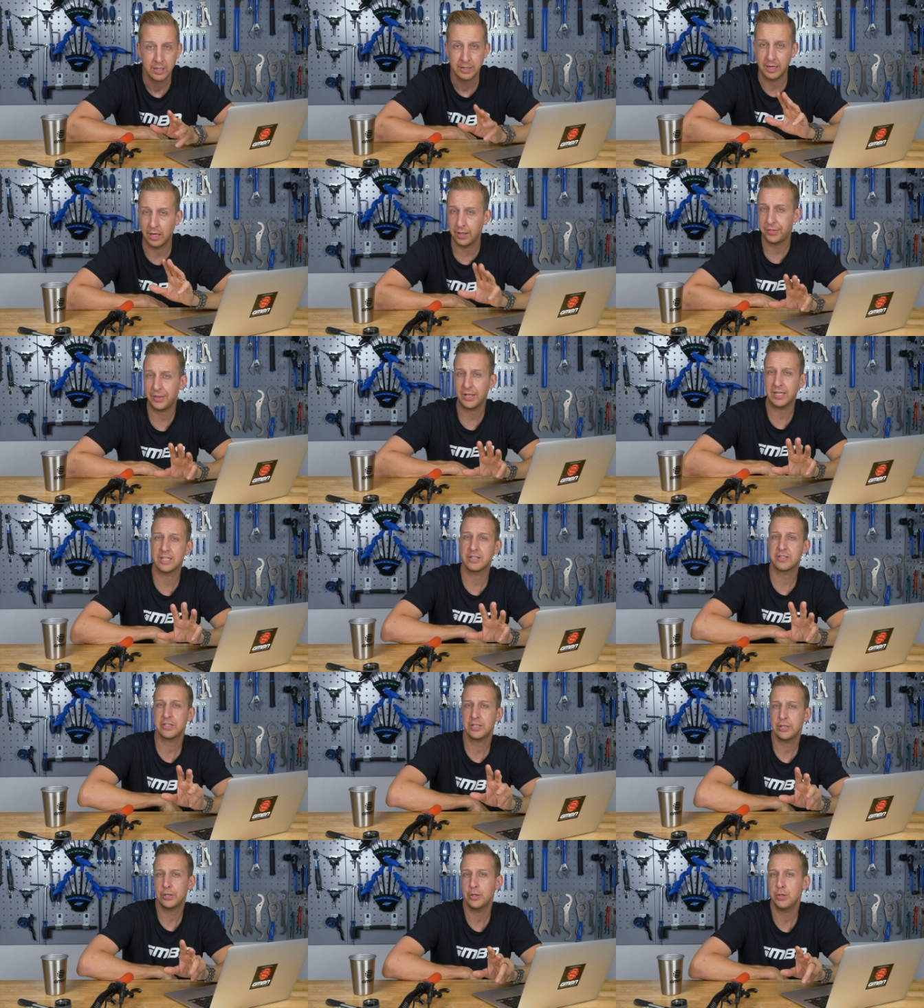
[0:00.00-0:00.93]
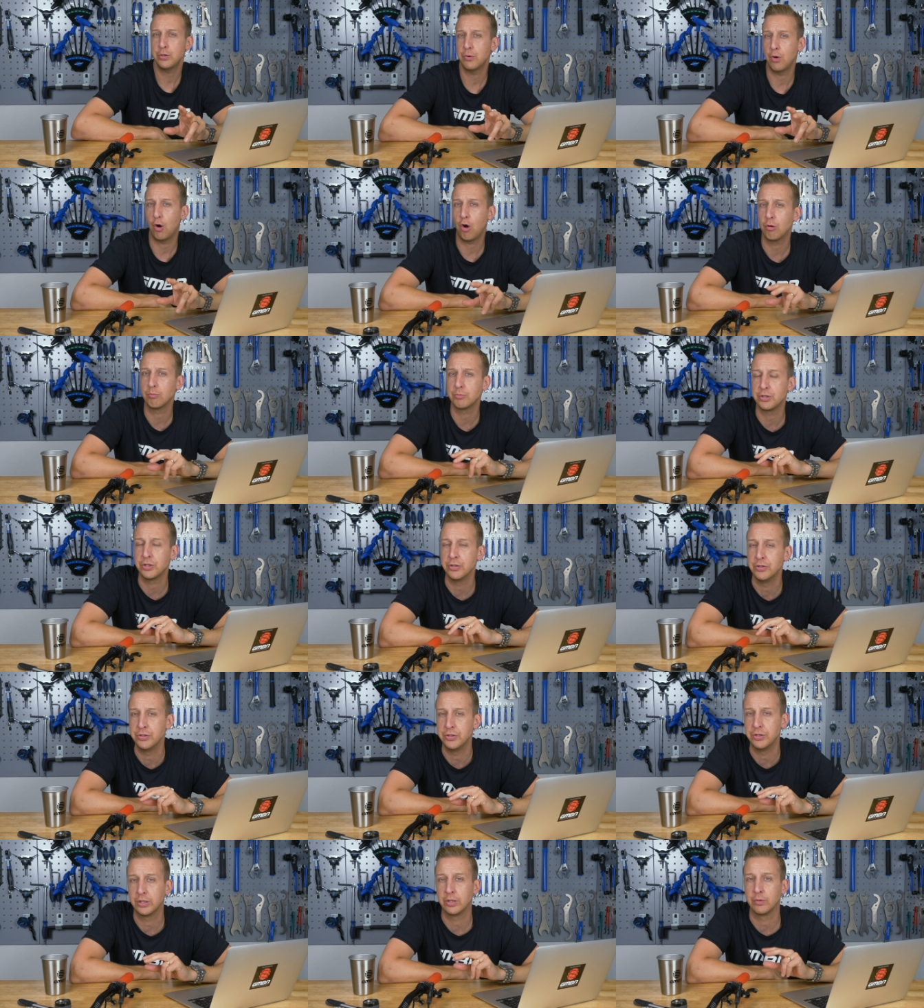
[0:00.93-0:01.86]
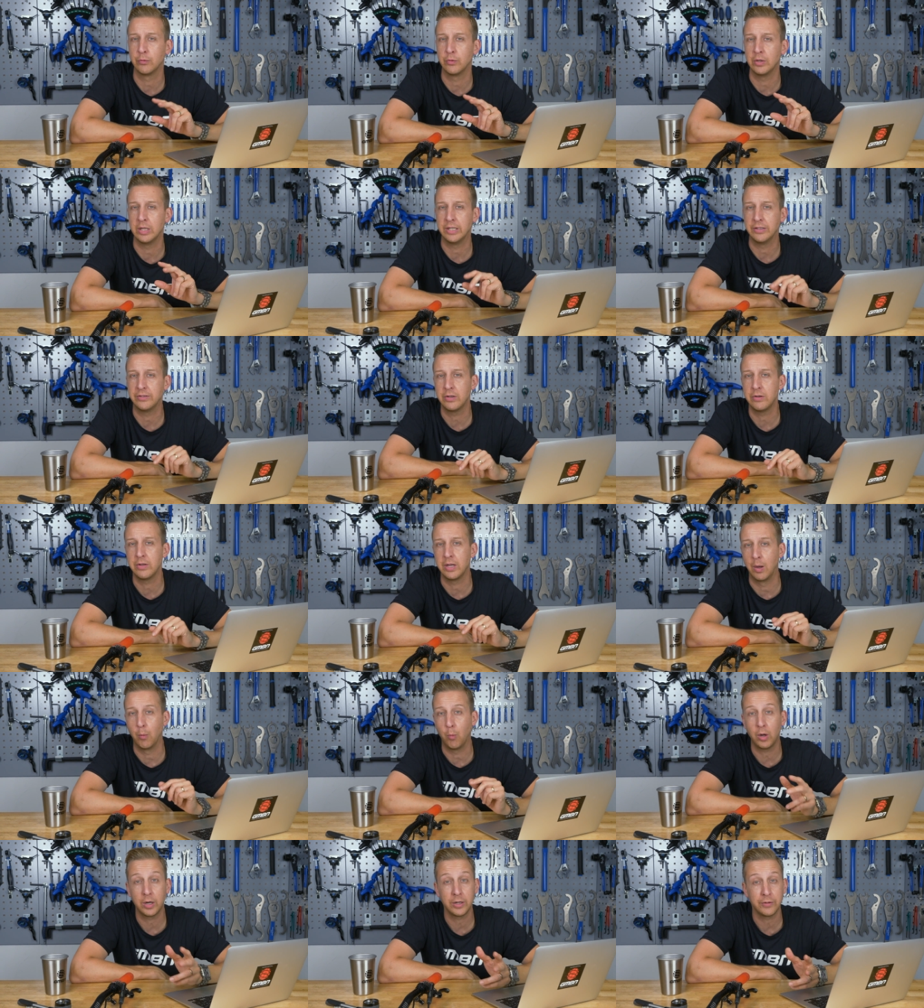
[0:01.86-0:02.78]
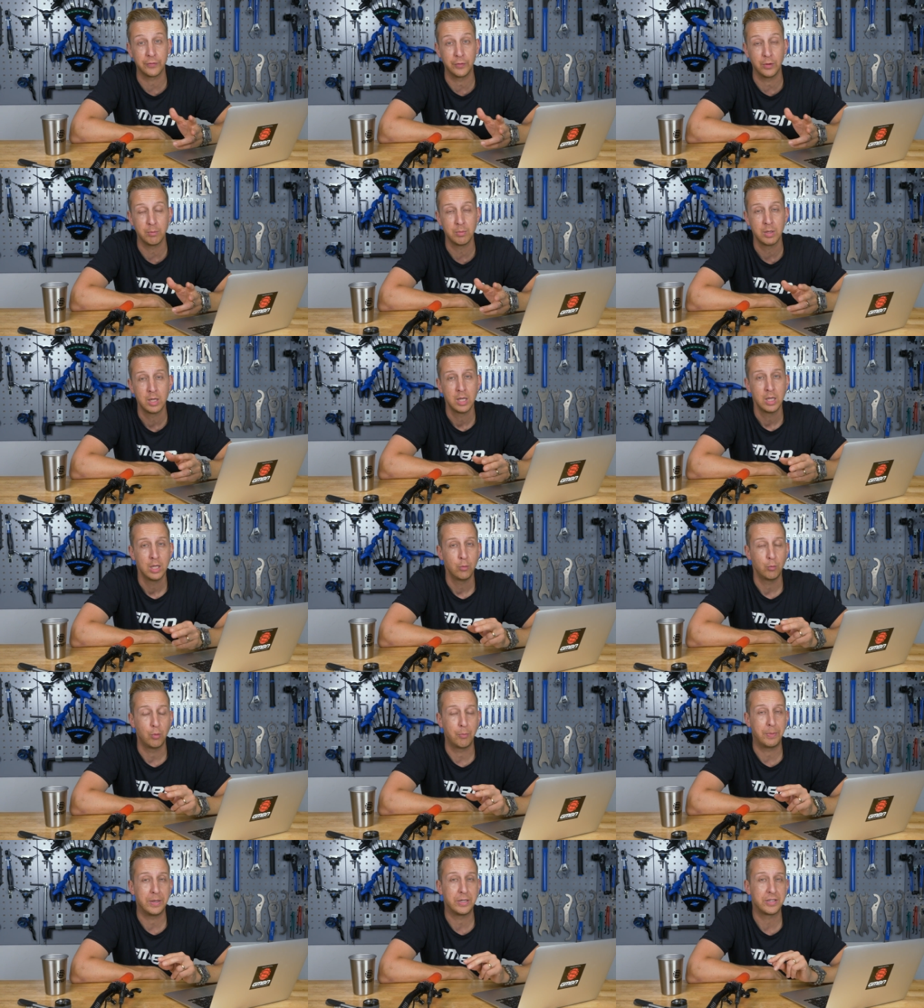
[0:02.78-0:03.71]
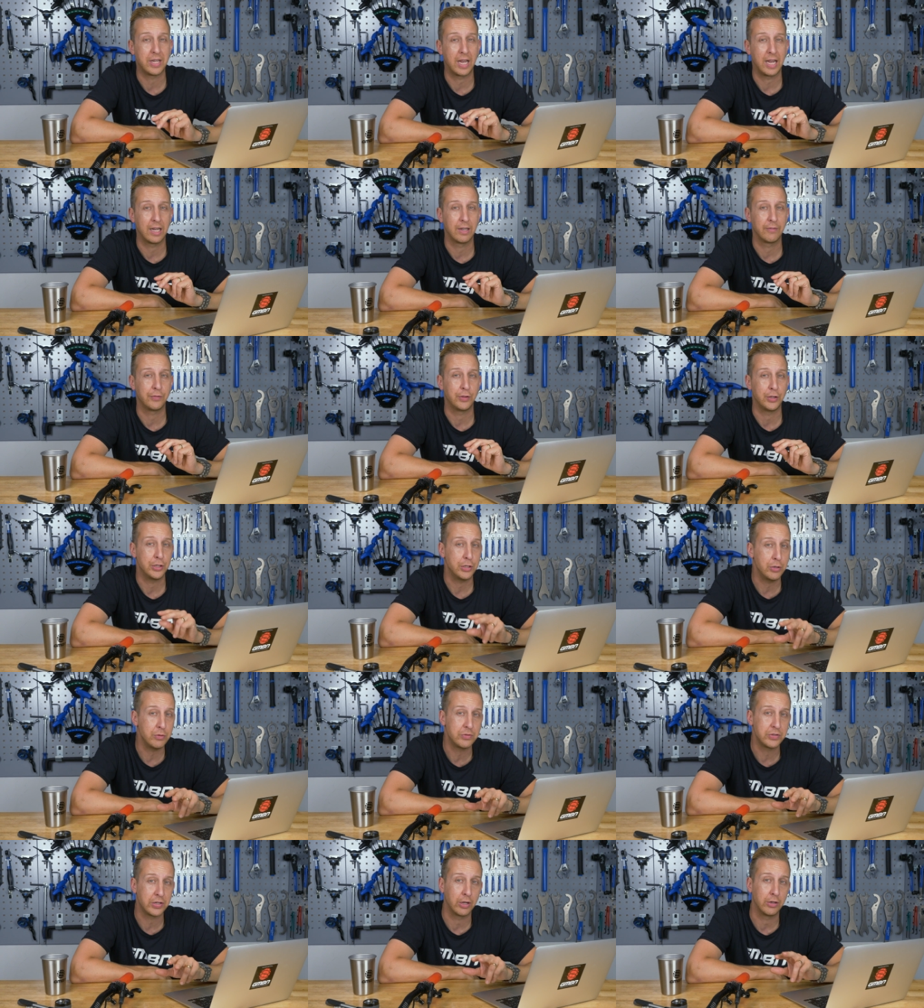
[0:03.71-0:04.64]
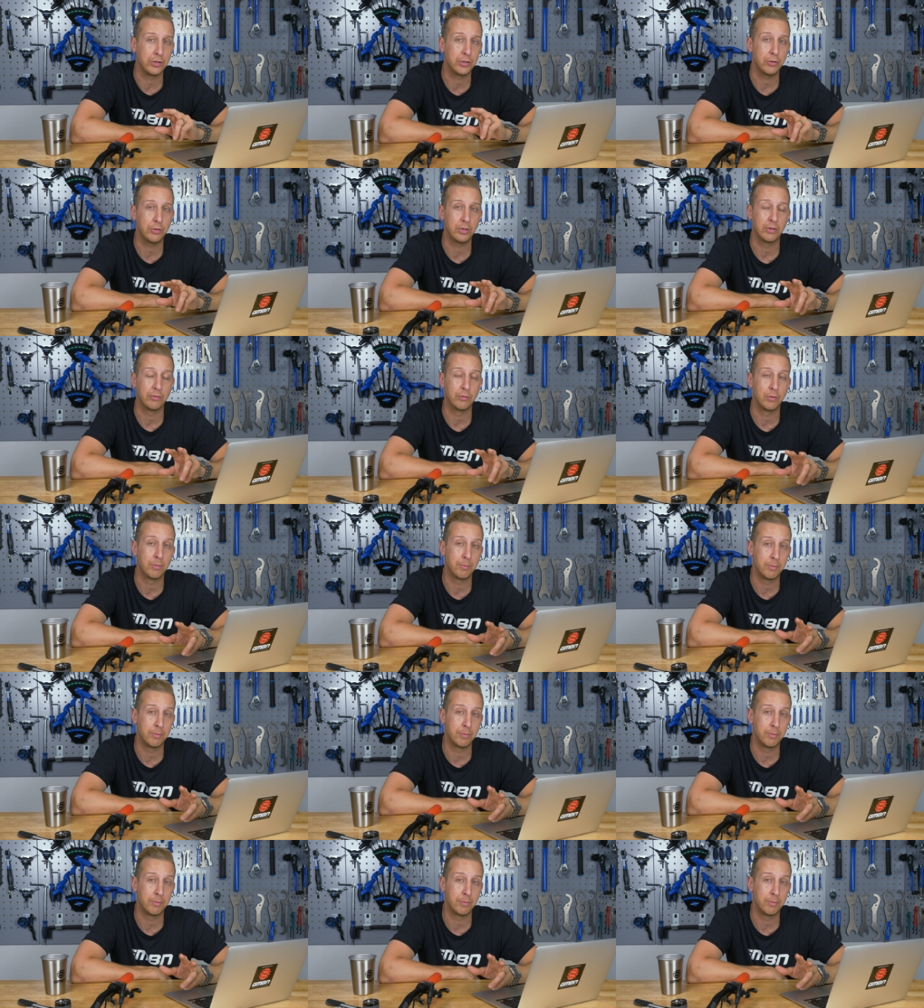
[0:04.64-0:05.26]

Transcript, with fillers: Now, I think there's two options you can really do here. One of them would be to have the U-turn unit